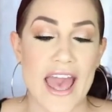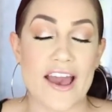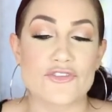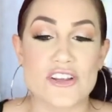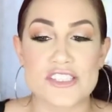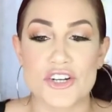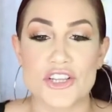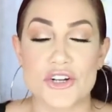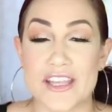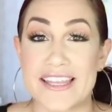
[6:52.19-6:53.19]
after I
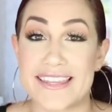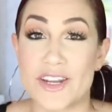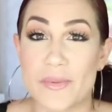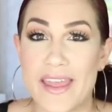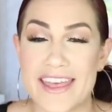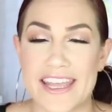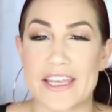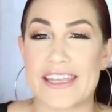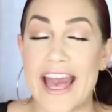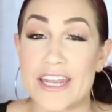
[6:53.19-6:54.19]
started learning a little bit and I
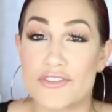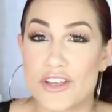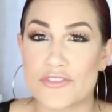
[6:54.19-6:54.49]
could kind of